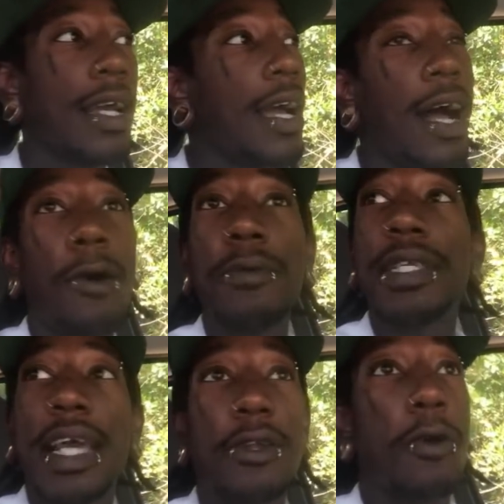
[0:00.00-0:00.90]
I don't
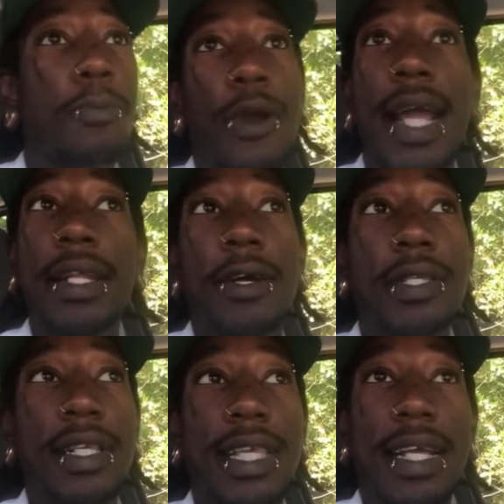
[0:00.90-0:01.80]
take no brand deals
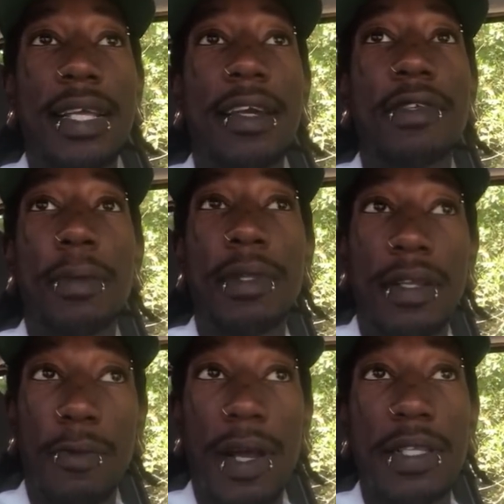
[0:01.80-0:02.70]
unless I can give something
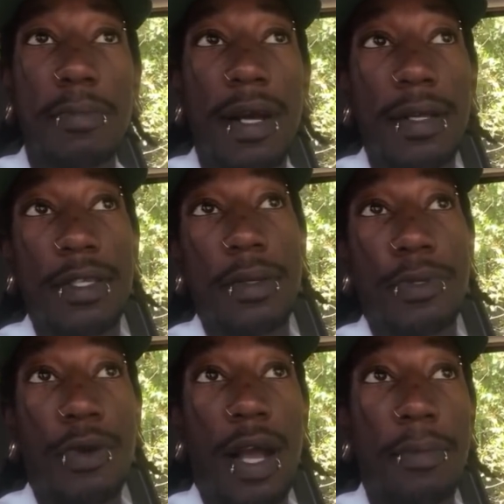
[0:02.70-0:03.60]
away to my
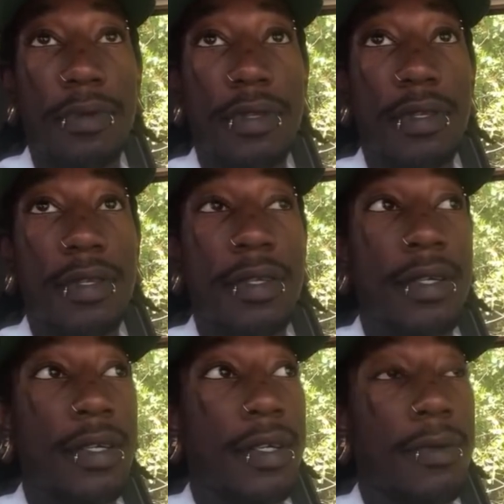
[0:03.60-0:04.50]
subscribers,
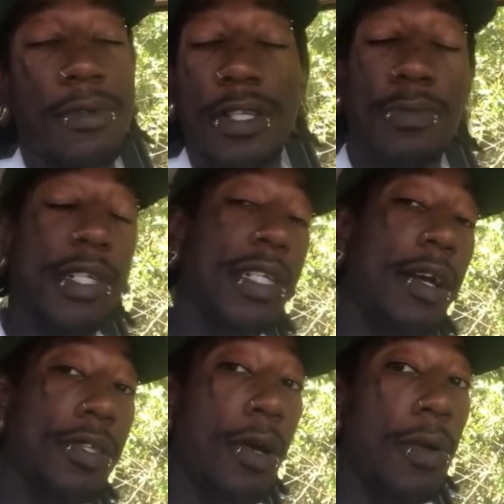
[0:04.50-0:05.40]
which is what y'all
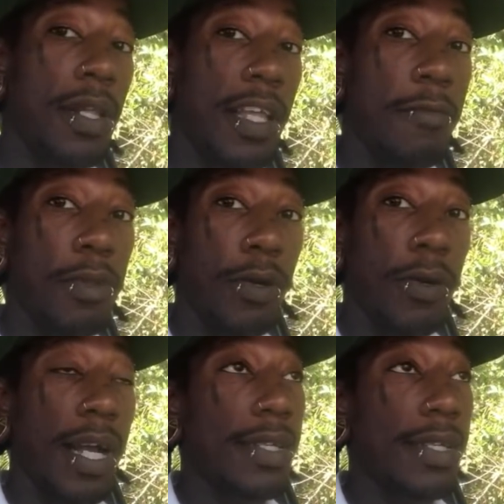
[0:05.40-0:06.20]
saw with the leaf blower.